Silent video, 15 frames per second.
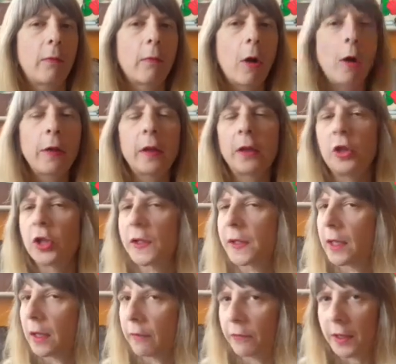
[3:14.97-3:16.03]
And rather than
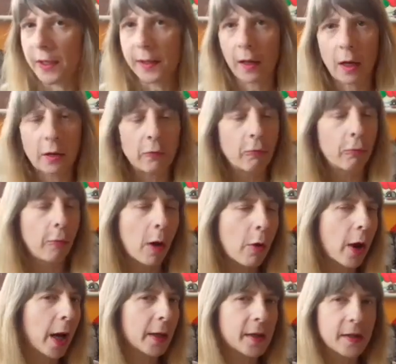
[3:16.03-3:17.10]
just give this kind of
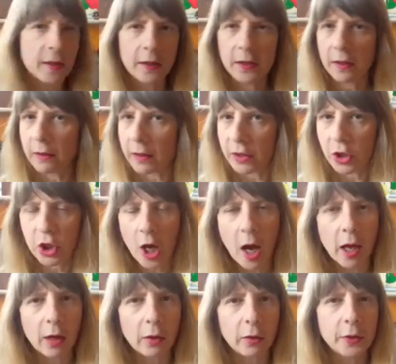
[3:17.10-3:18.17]
rote answer to this
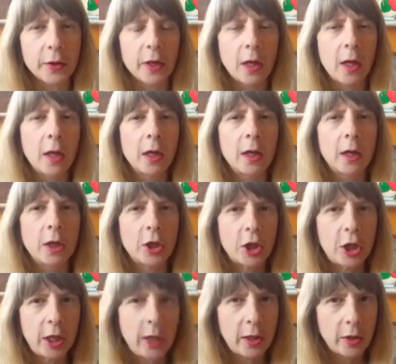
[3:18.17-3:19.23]
child,
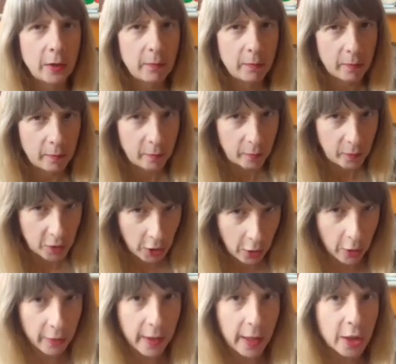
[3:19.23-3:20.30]
she
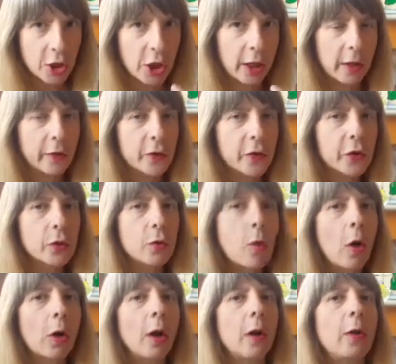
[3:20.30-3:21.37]
took that, she kind of
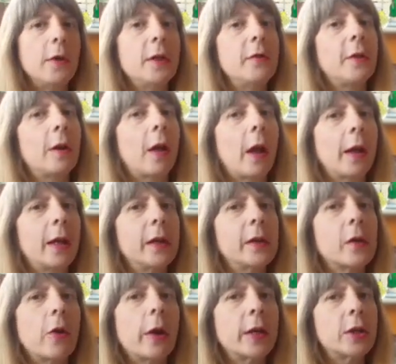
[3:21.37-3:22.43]
swallowed, if you like,
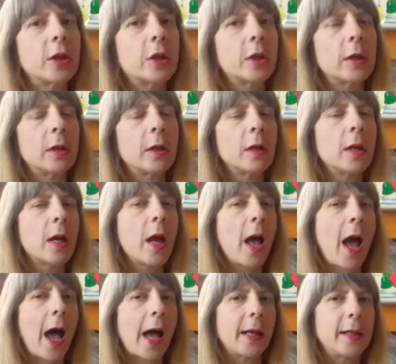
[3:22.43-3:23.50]
his question,
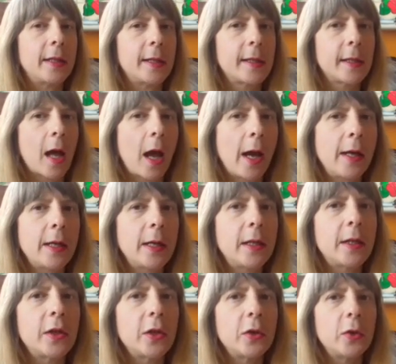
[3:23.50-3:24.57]
and
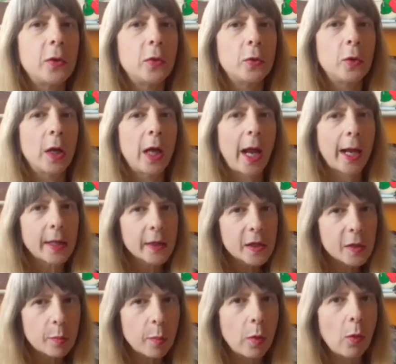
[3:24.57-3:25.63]
decided to
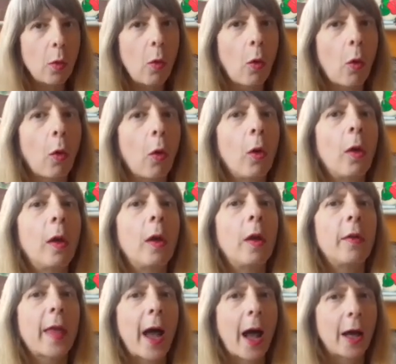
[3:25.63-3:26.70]
explore
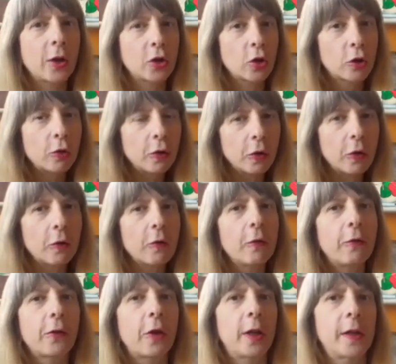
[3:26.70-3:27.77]
that truth
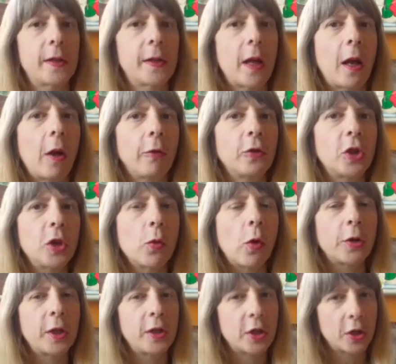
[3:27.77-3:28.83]
for herself. She
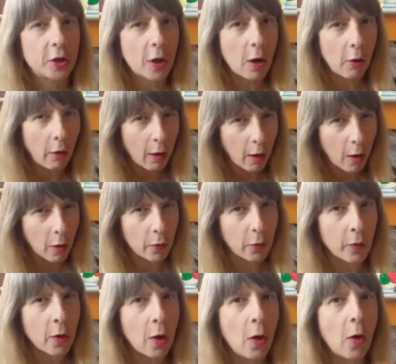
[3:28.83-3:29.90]
wanted to know her
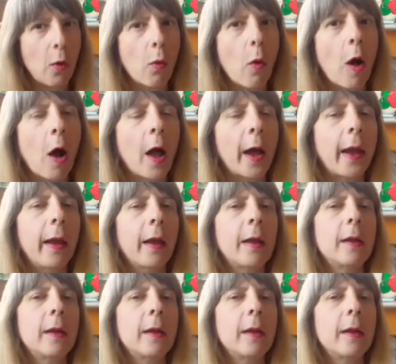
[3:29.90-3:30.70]
own why.